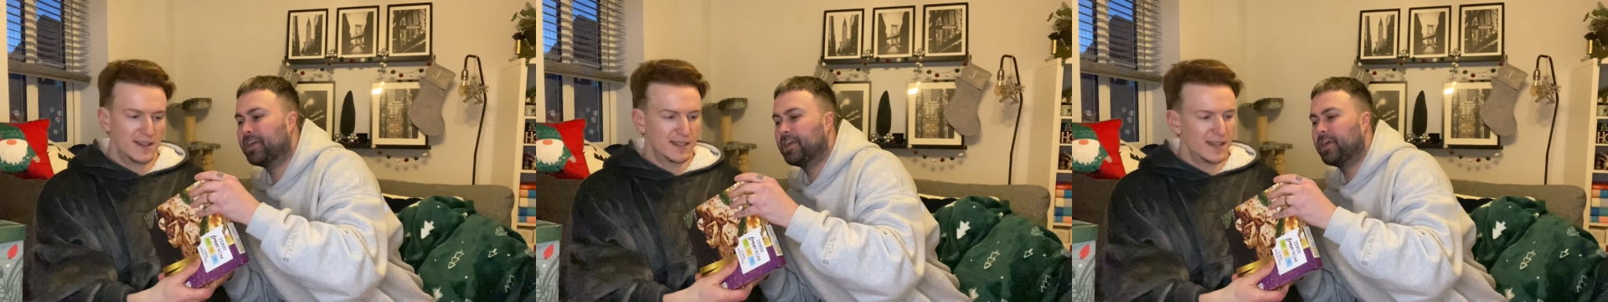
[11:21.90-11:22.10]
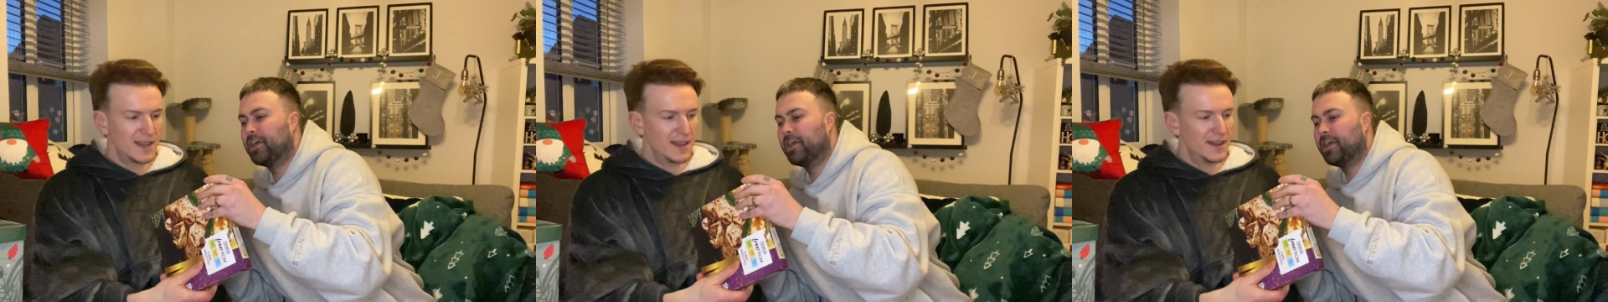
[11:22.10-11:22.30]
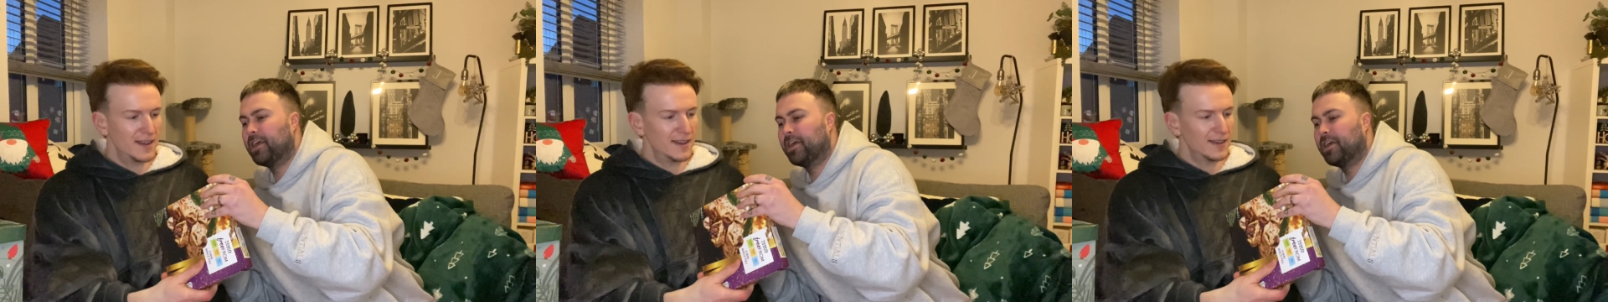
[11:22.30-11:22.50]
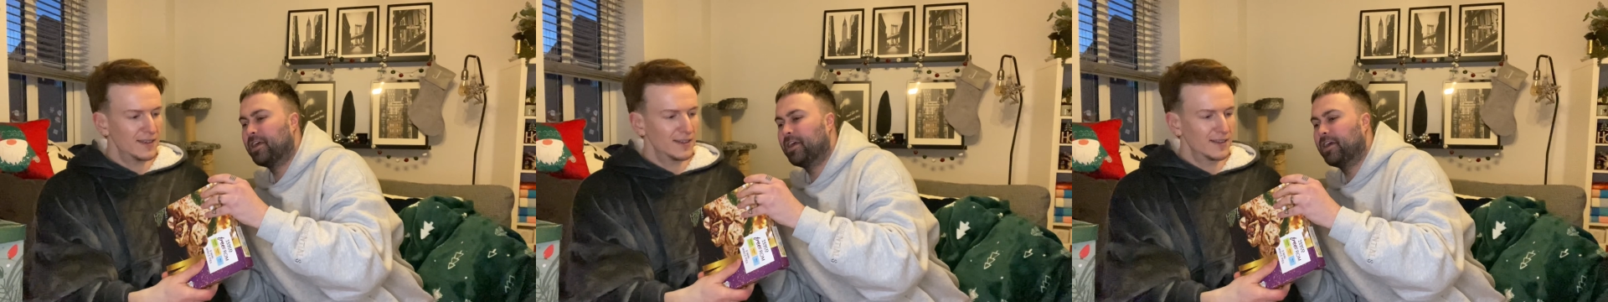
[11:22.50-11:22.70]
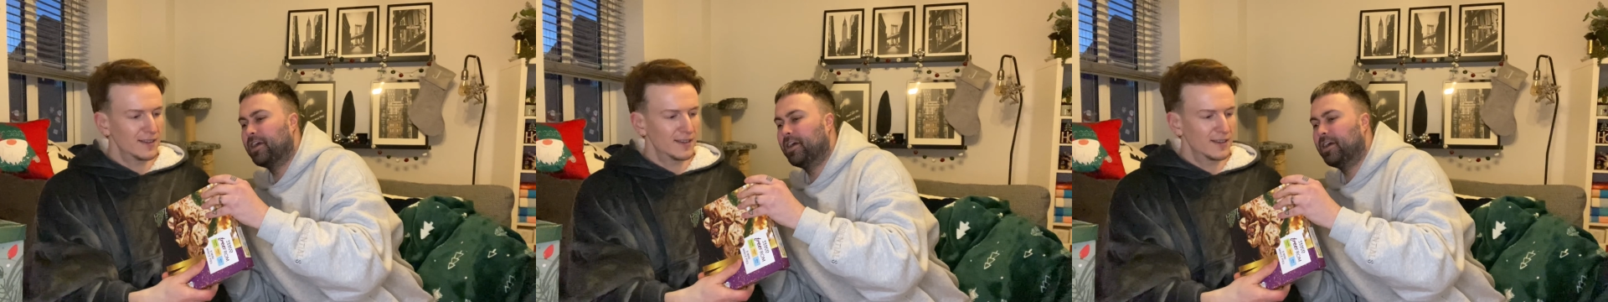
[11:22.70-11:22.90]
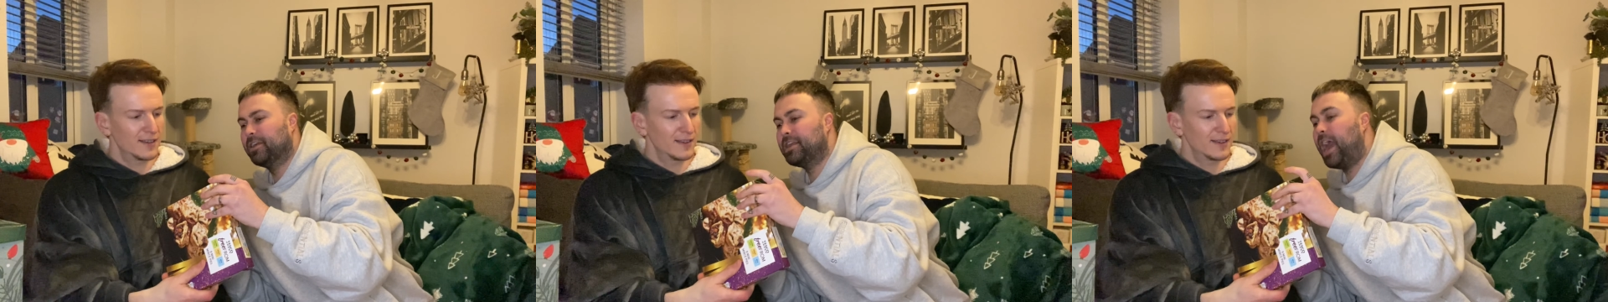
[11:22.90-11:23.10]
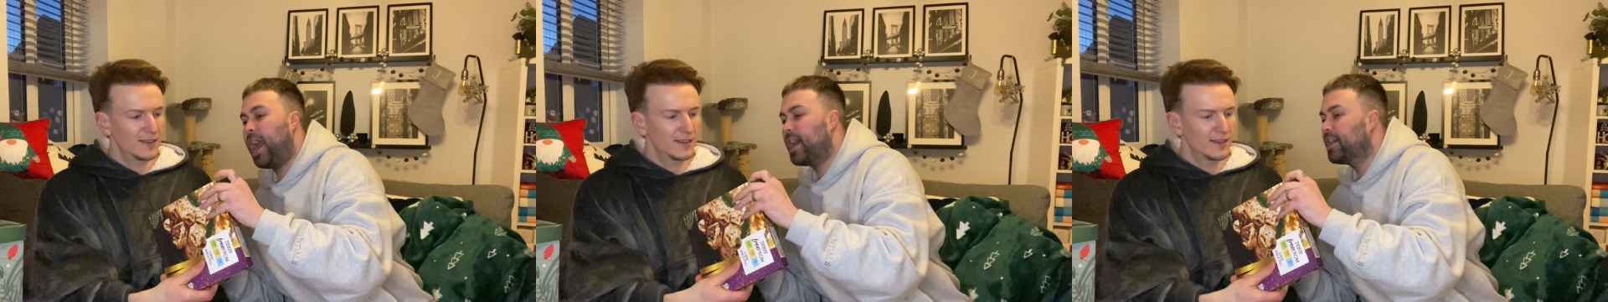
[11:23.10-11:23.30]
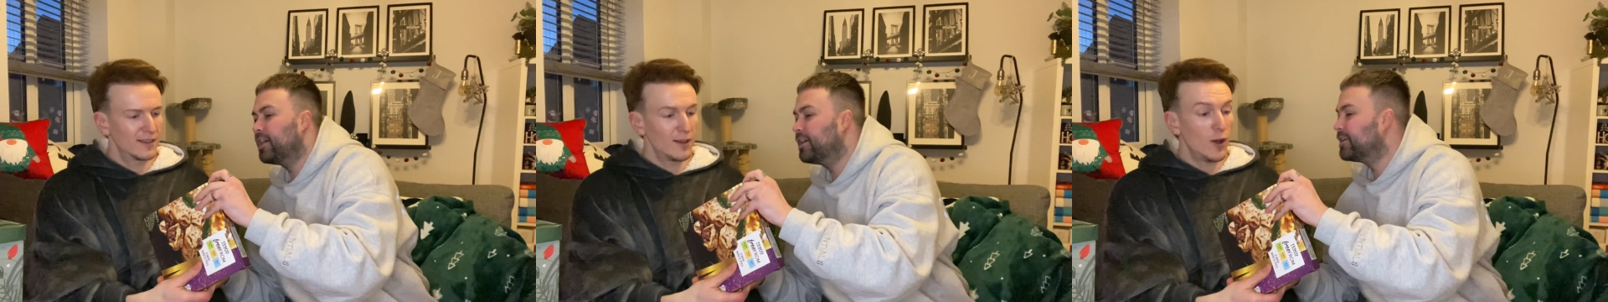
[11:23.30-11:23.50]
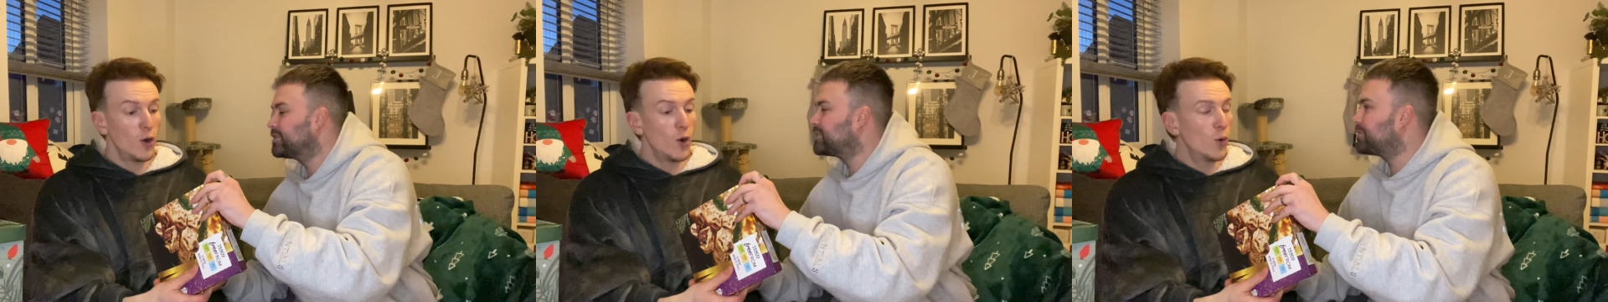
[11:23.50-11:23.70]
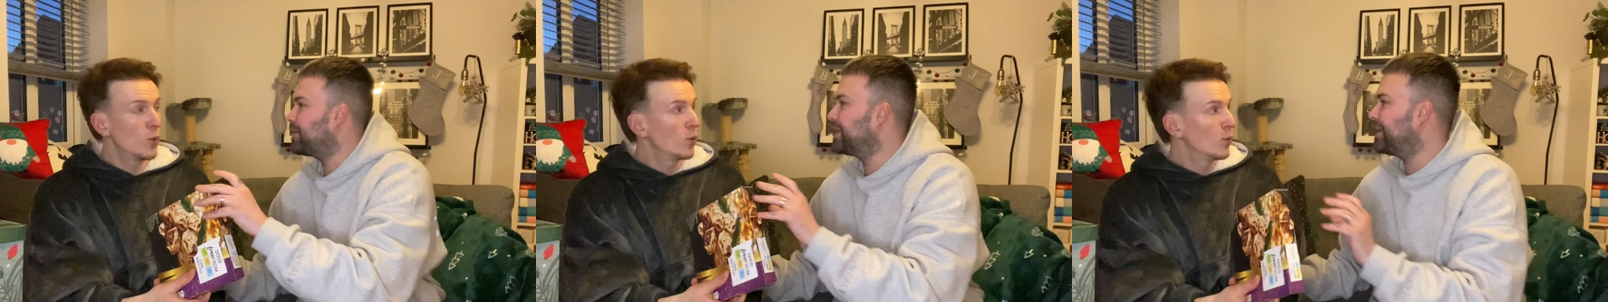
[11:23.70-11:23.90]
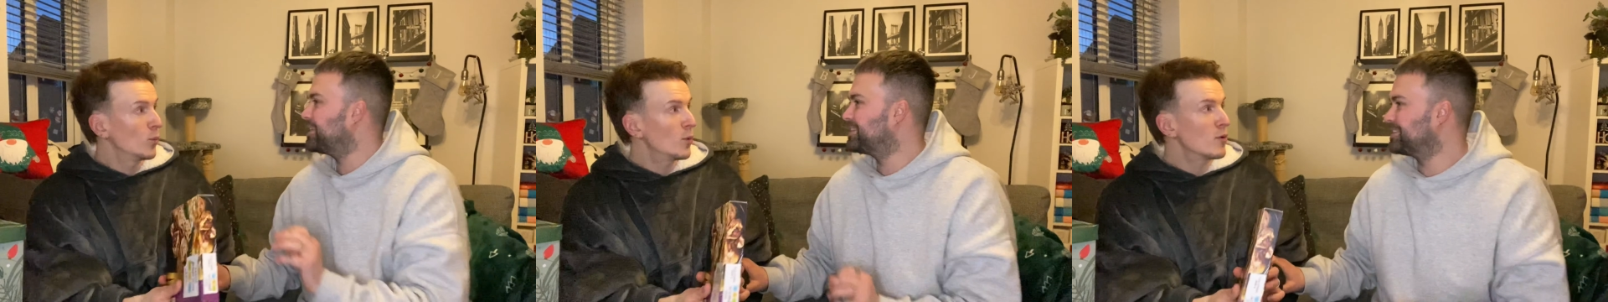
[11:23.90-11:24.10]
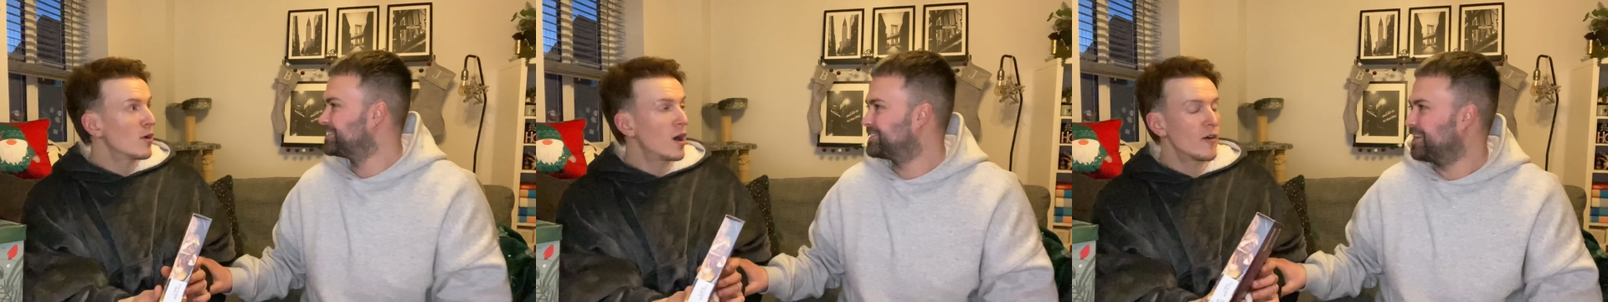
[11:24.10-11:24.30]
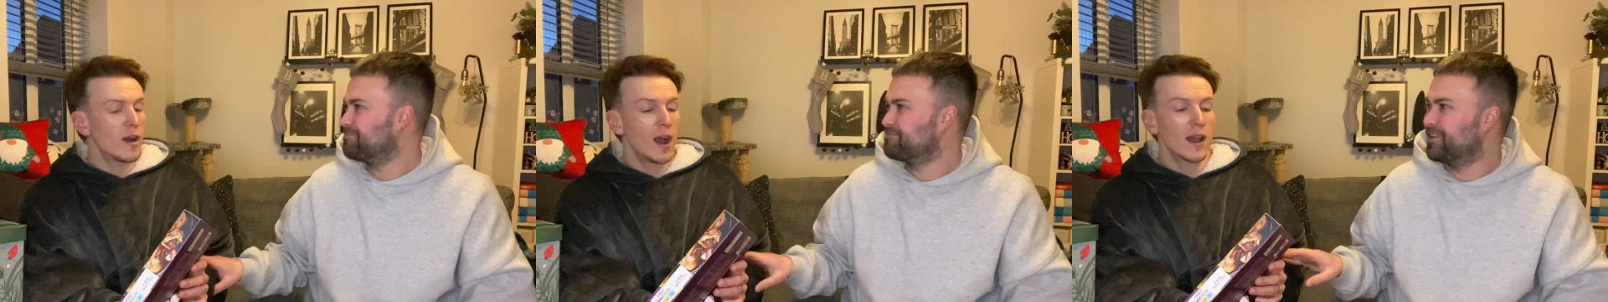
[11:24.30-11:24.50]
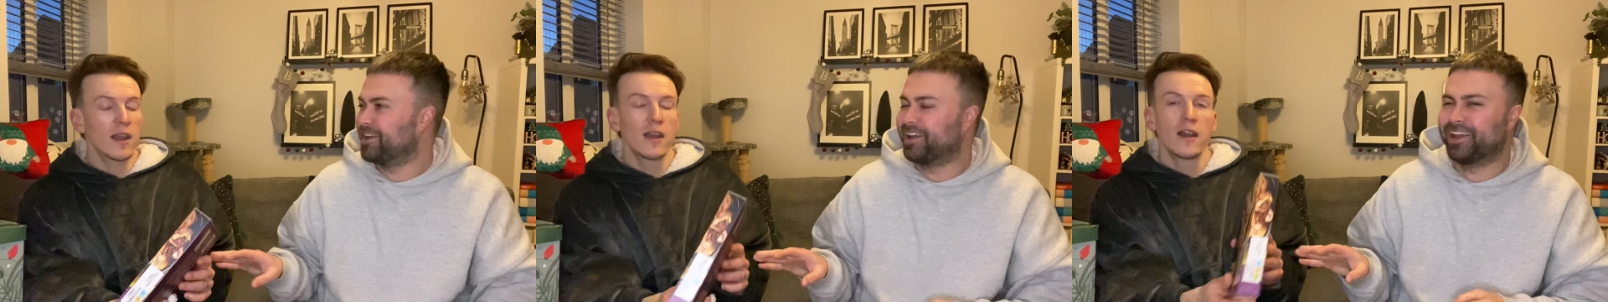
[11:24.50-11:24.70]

Speaker 1: in date? Yeah. Oh, 28th of December. right.